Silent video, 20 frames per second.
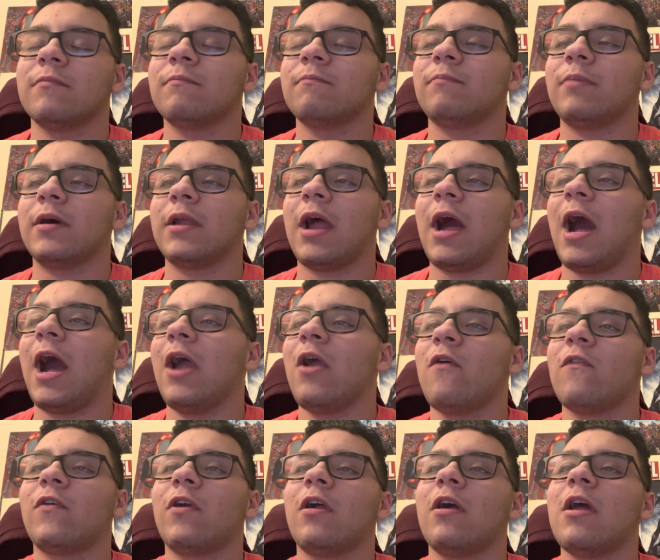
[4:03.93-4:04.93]
but I
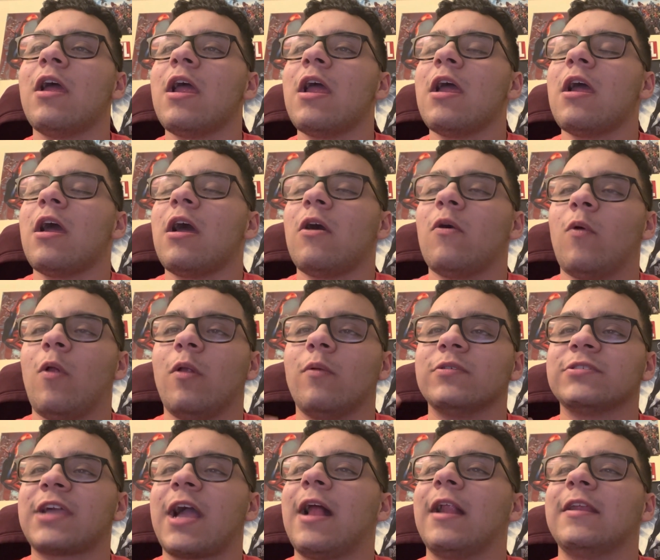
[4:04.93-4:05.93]
overall well,
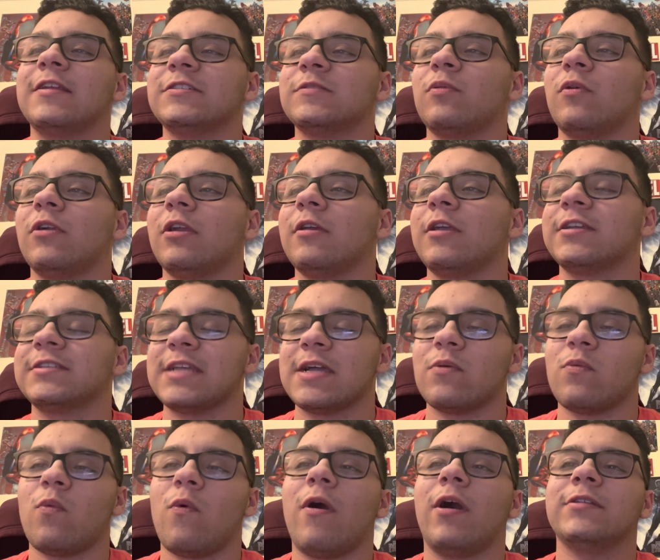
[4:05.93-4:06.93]
was kind of disappointed because I
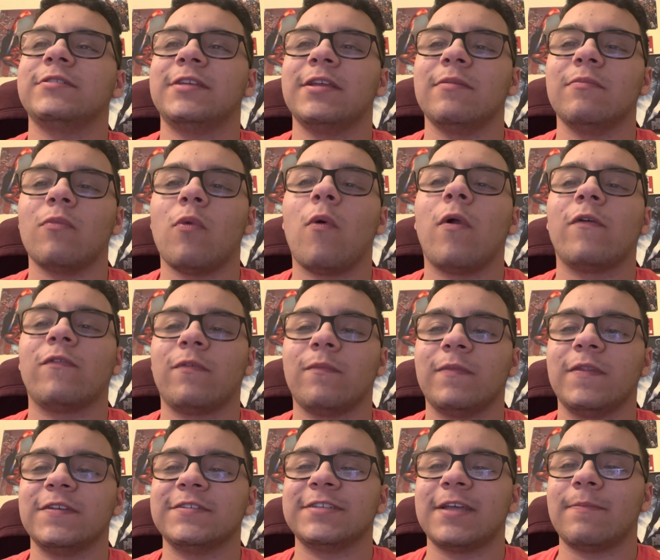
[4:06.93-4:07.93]
wanted more from
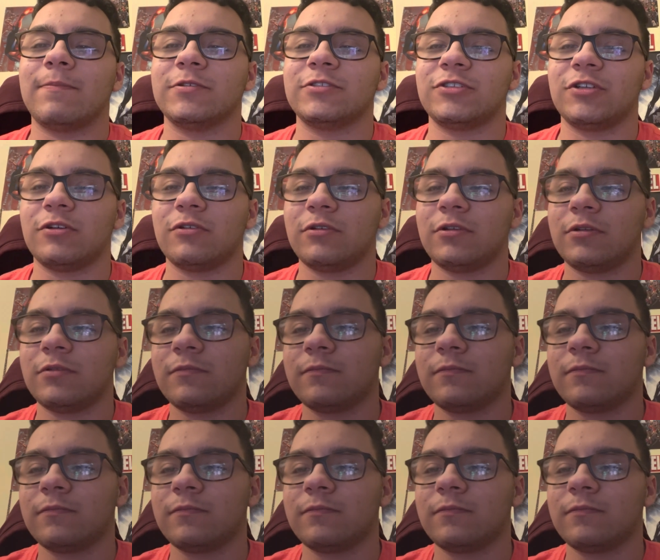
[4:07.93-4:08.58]
this episode.